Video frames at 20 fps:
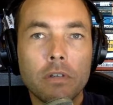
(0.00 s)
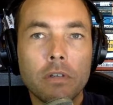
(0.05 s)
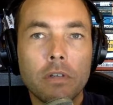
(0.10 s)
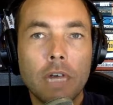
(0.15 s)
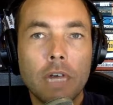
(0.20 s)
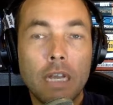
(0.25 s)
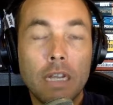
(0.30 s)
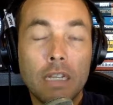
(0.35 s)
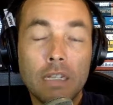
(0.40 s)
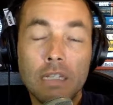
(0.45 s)

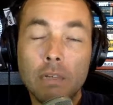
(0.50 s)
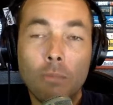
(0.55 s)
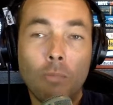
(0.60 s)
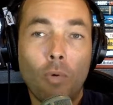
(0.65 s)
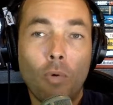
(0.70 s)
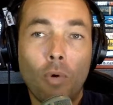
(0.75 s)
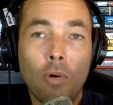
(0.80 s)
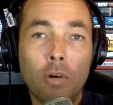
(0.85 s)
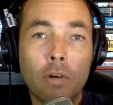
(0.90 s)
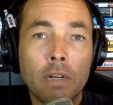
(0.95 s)
And it's
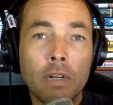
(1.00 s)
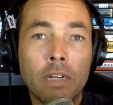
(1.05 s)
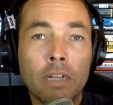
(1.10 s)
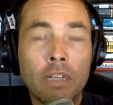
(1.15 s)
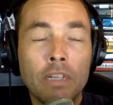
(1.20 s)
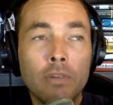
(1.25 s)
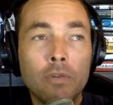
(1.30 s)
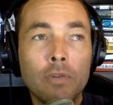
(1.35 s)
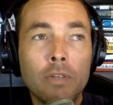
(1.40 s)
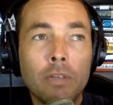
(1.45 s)
important. And it
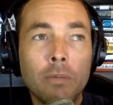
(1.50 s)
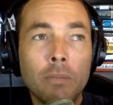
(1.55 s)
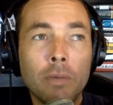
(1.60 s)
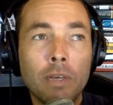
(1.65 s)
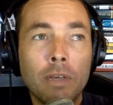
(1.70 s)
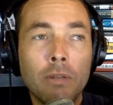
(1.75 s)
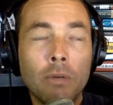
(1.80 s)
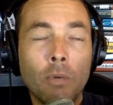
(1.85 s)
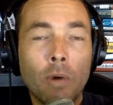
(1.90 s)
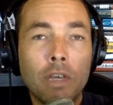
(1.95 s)
used to
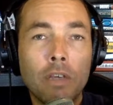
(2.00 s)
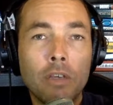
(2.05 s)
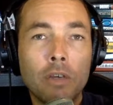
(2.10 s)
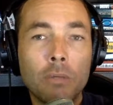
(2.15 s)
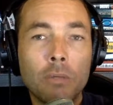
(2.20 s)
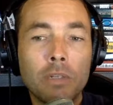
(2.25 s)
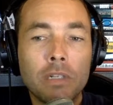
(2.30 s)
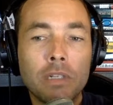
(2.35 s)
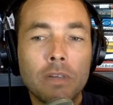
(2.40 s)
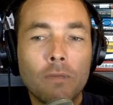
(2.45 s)
be the way
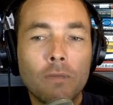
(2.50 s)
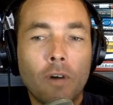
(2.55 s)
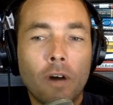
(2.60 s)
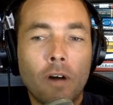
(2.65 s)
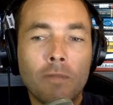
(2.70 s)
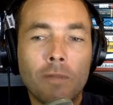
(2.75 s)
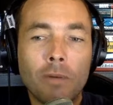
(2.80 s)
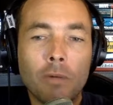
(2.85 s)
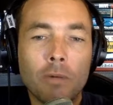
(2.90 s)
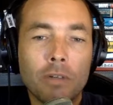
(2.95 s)
humans
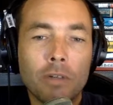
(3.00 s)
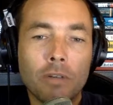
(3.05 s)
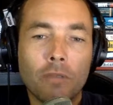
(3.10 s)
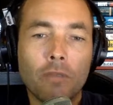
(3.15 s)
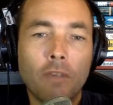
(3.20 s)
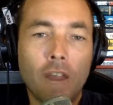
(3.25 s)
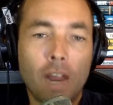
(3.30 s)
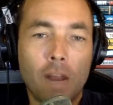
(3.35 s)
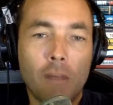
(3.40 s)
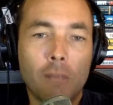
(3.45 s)
evolved, it was your
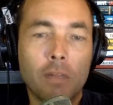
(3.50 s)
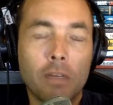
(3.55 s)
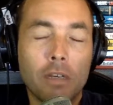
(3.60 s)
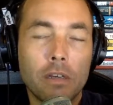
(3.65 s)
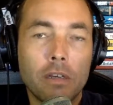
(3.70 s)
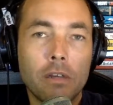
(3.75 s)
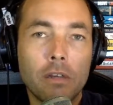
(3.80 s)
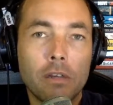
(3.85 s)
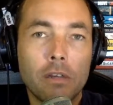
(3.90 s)
family.